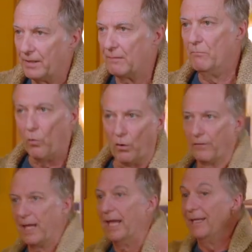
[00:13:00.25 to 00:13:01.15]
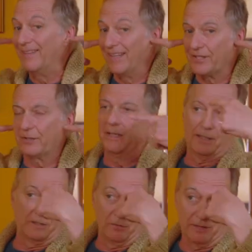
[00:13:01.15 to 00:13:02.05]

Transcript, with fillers: More in this than they do